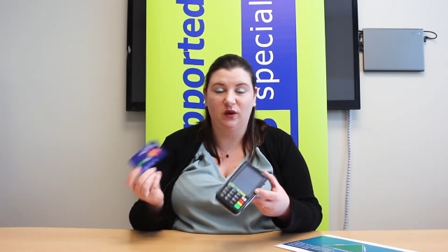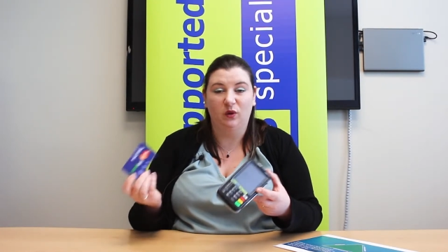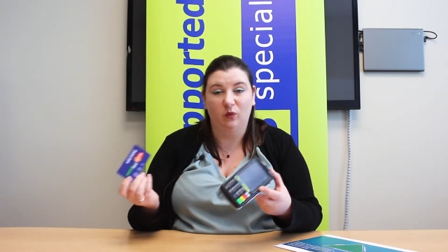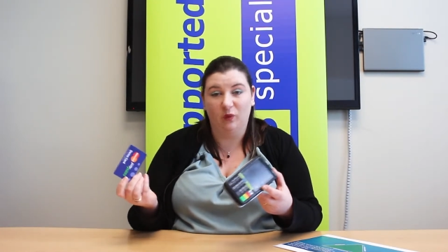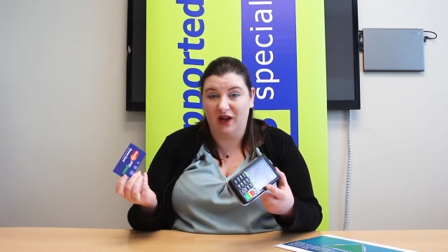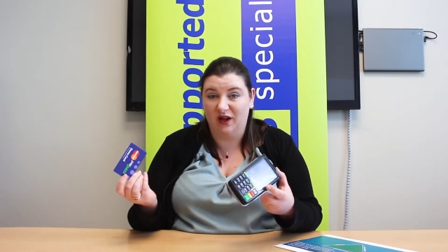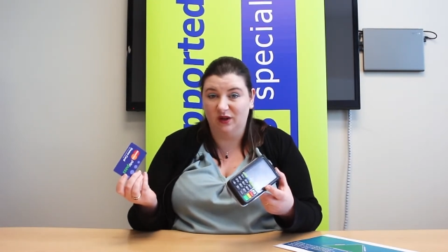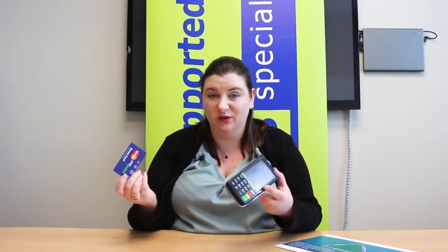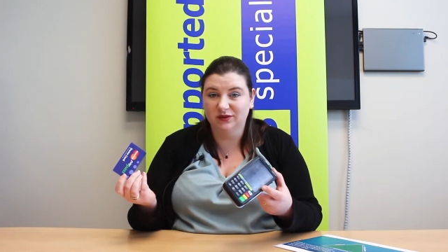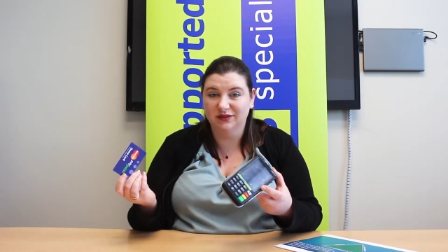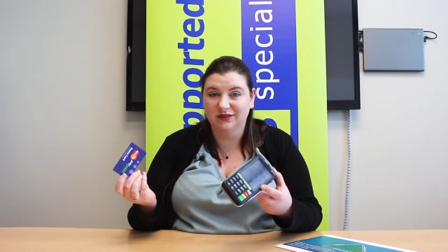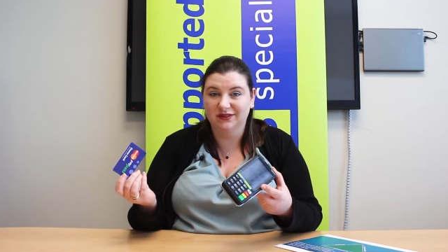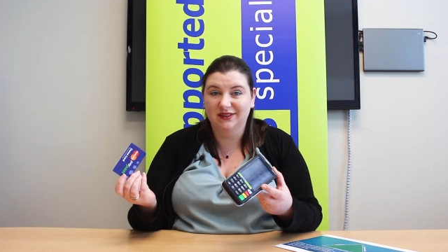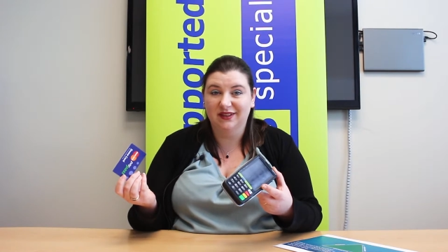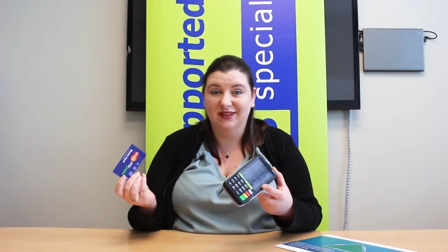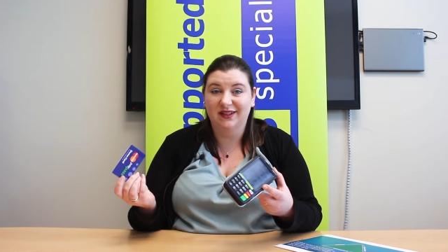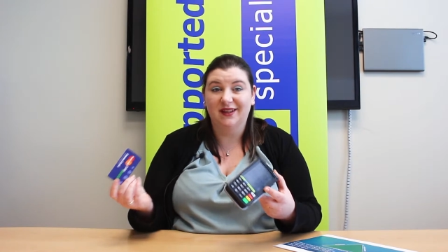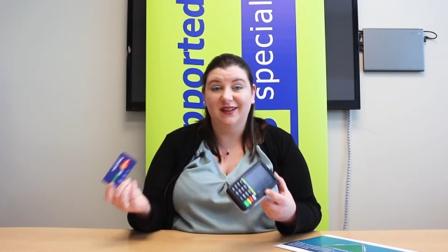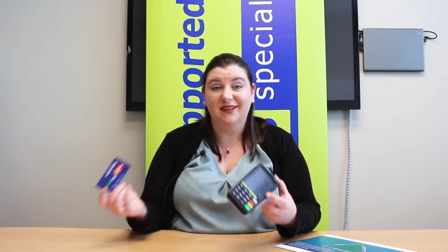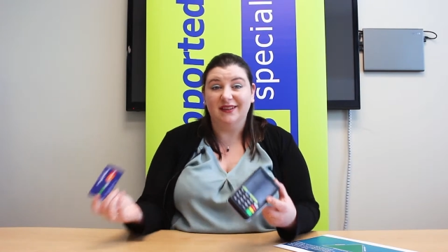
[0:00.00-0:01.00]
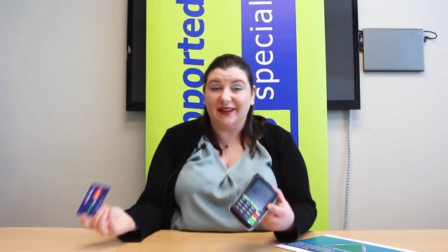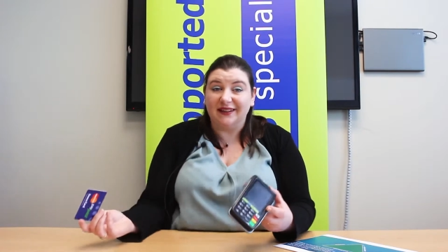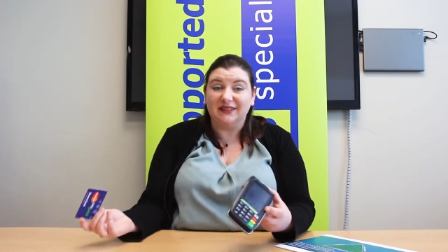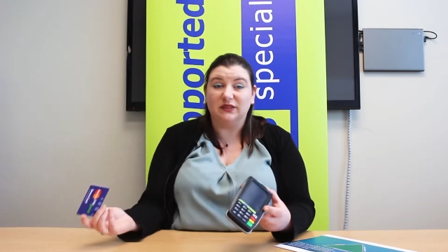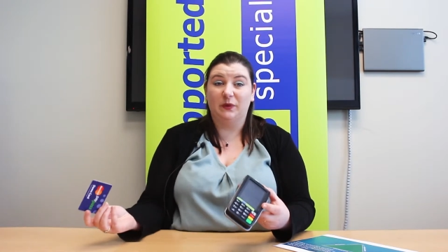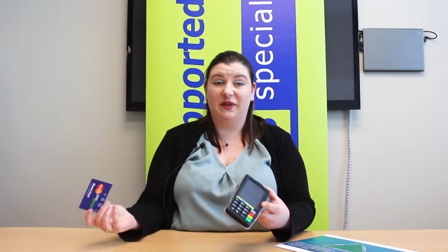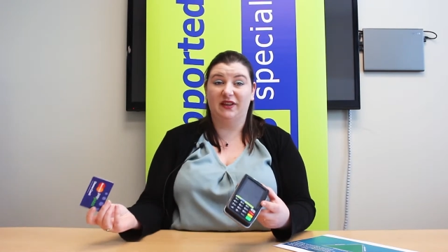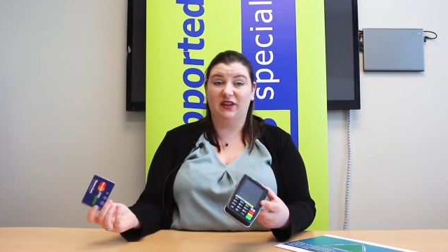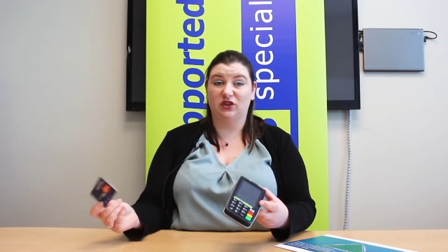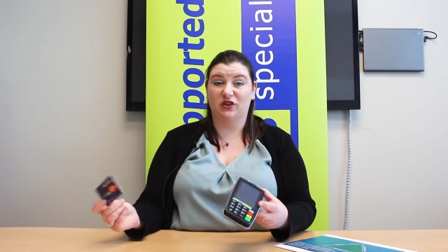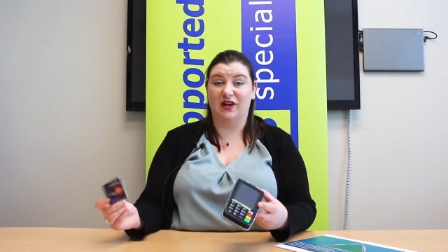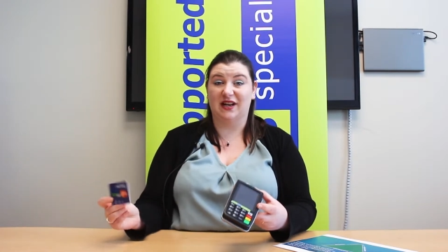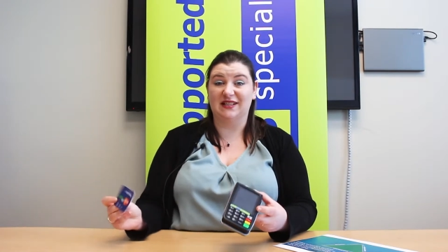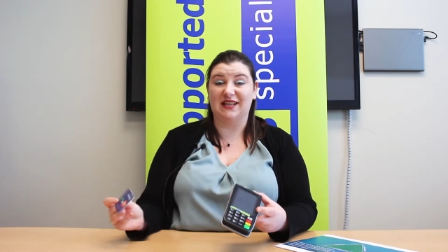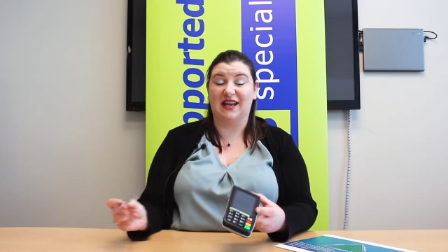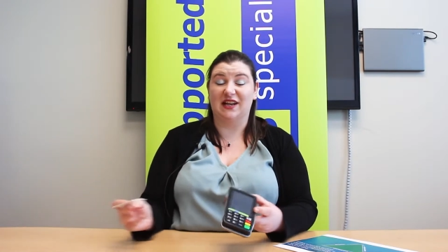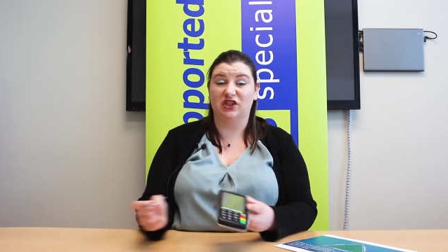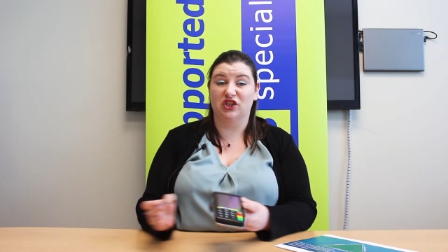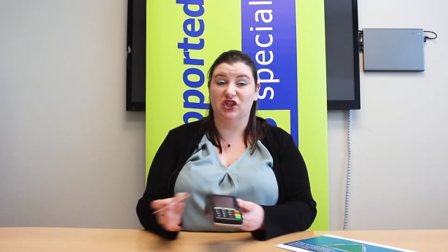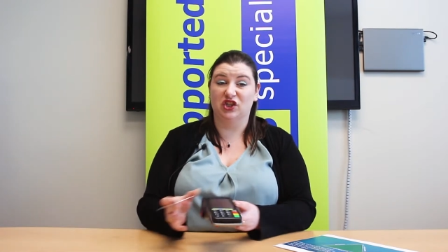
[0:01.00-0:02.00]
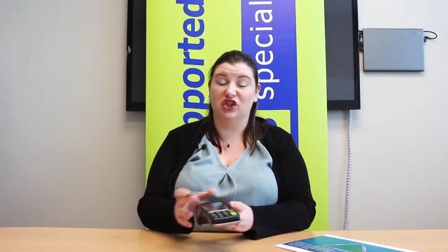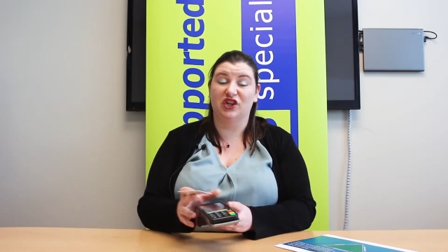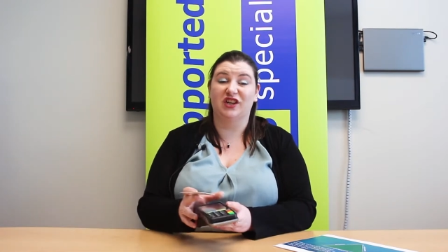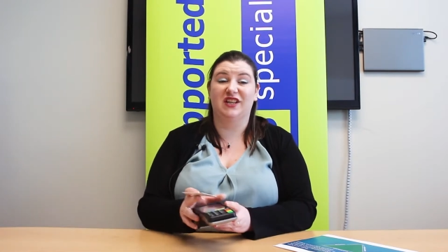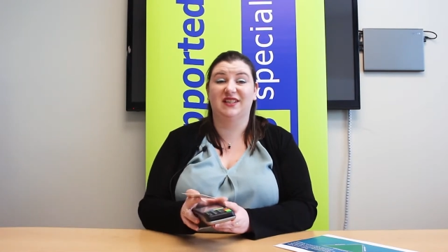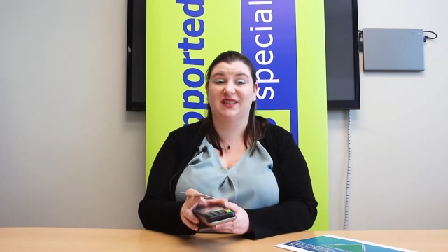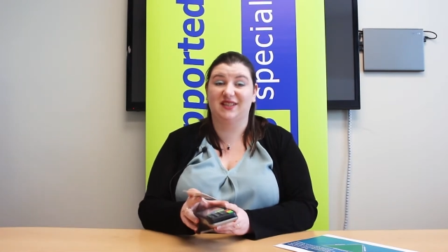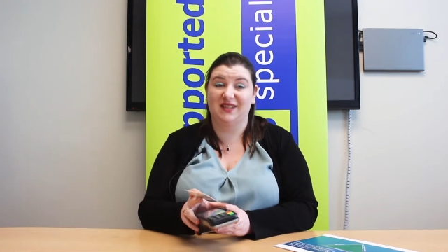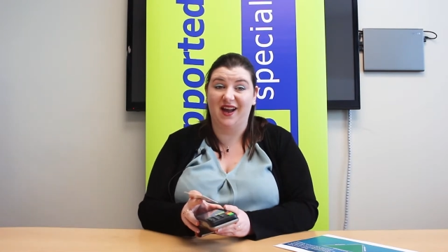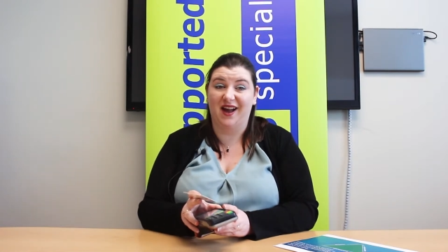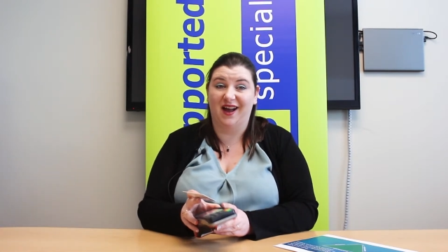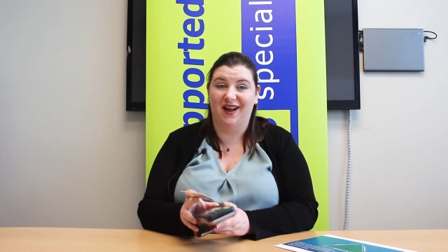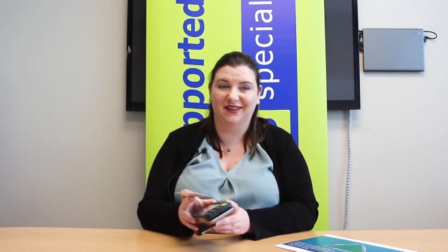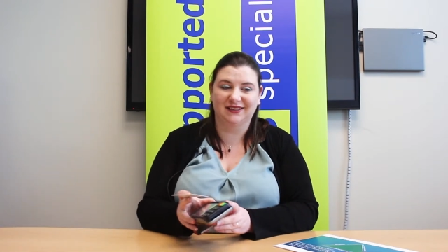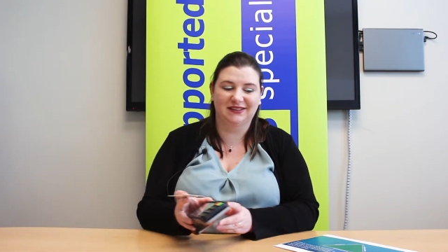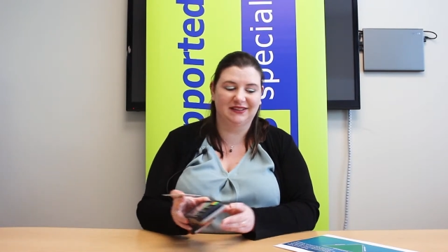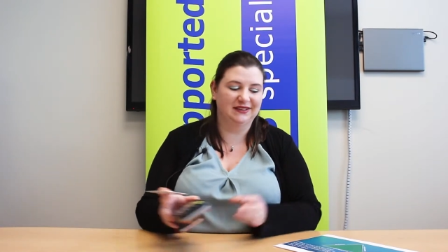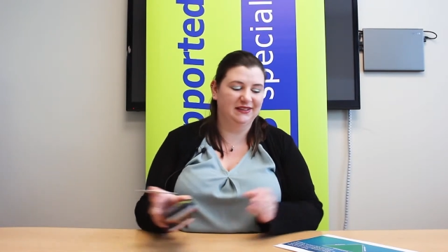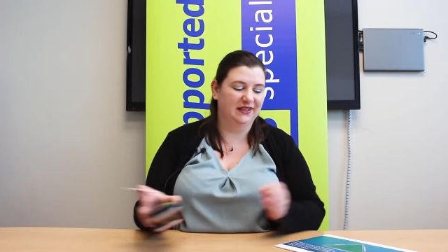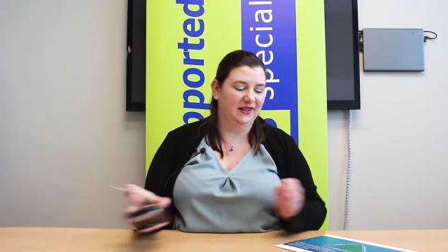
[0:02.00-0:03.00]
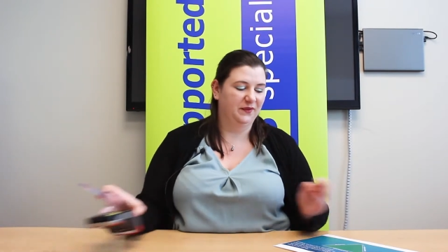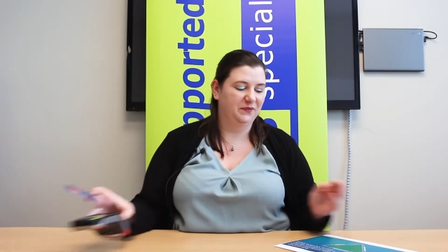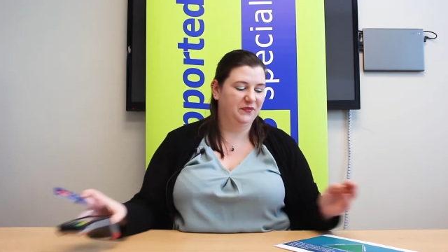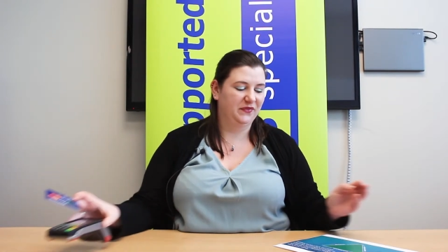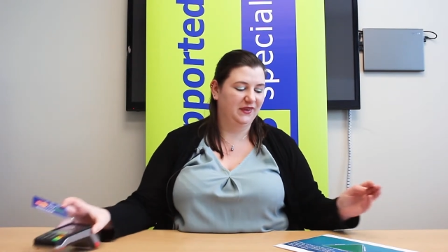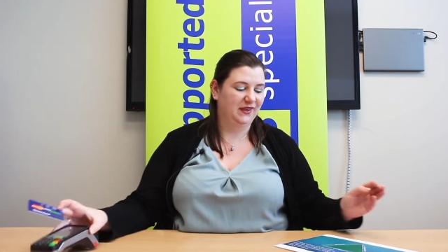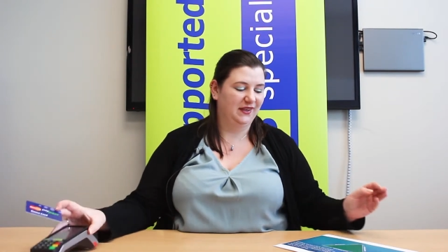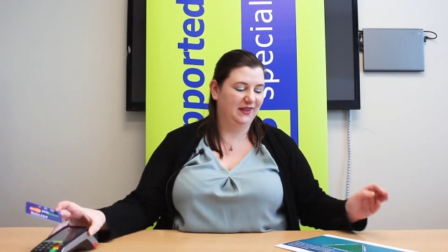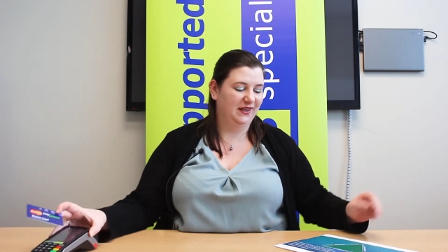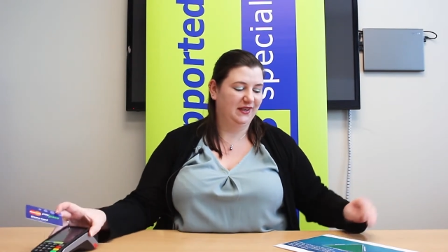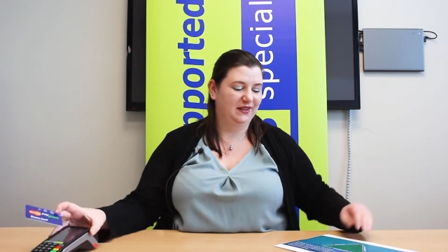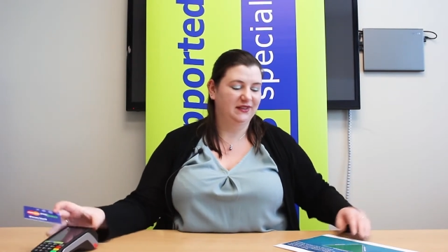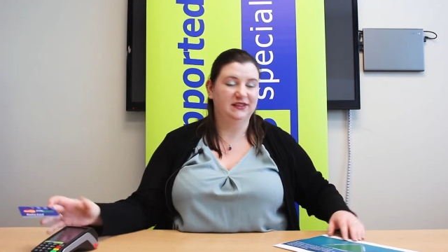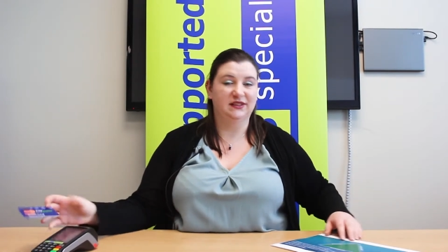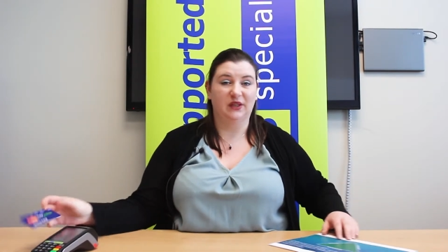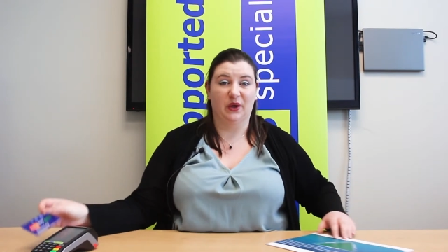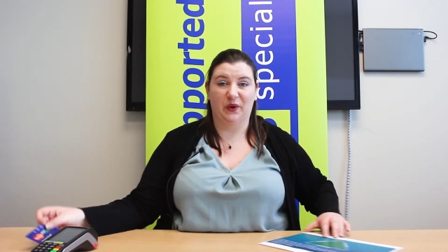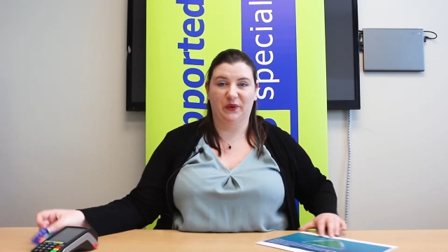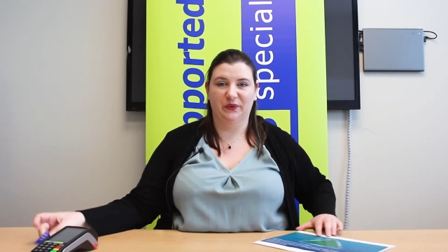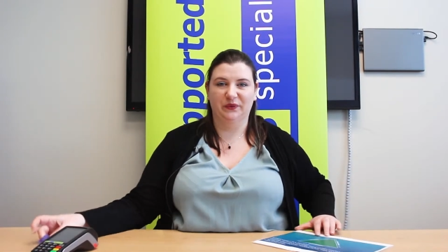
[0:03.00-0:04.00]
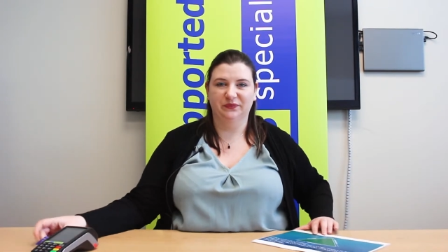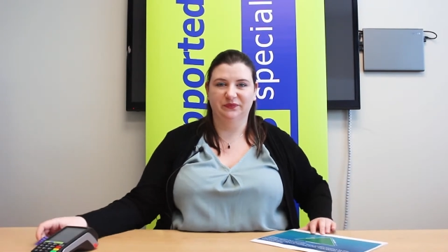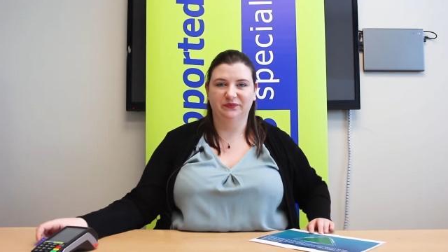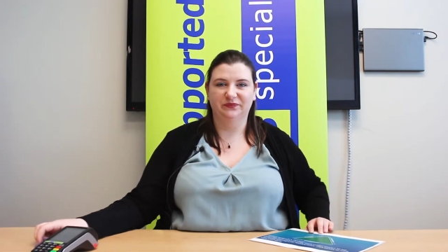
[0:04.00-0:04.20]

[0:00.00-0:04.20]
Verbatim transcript: Well, that's where the transaction journey starts. So,